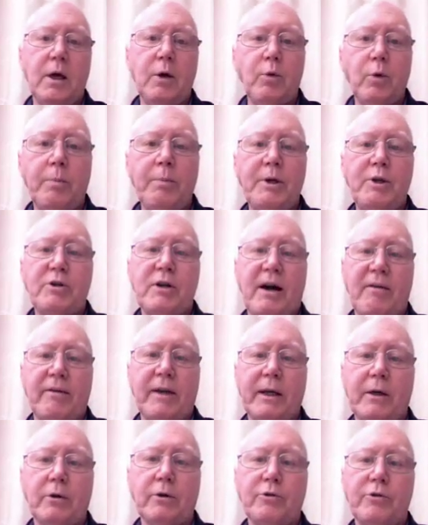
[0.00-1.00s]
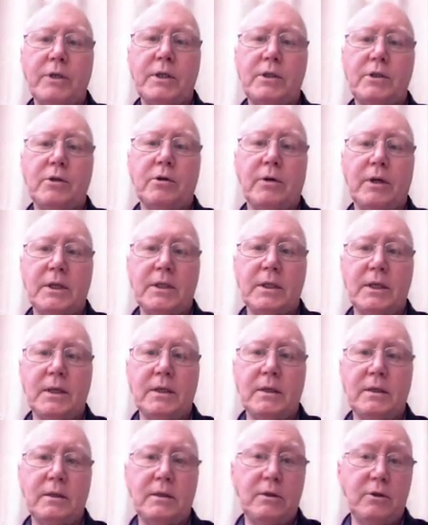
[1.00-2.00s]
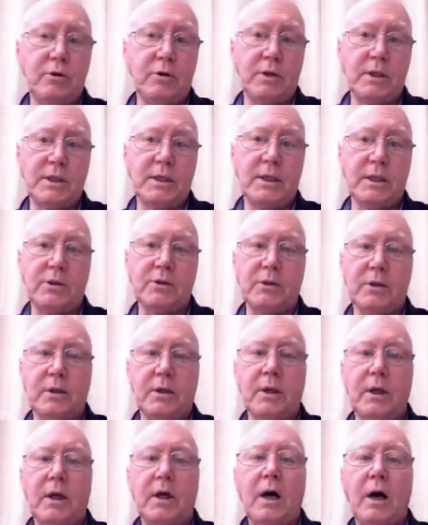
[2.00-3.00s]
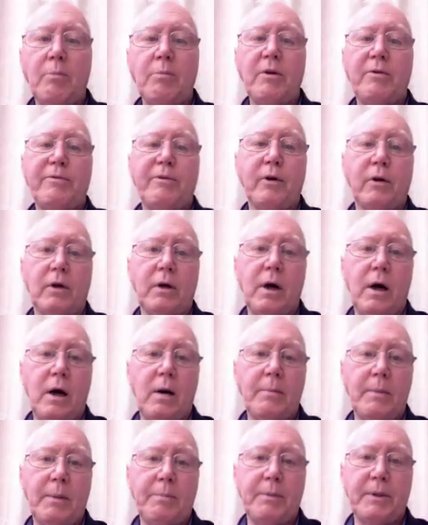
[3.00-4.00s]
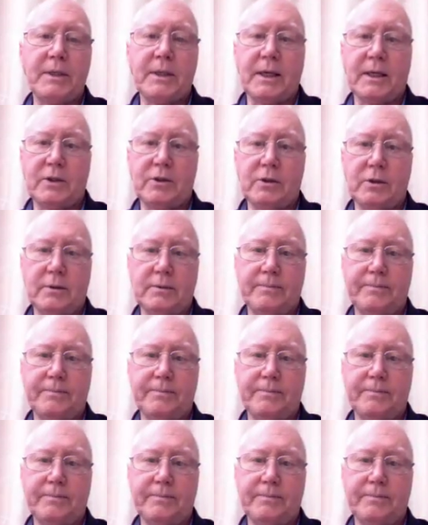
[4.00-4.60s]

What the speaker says: would be travelling under his jurisdiction and with full army protection.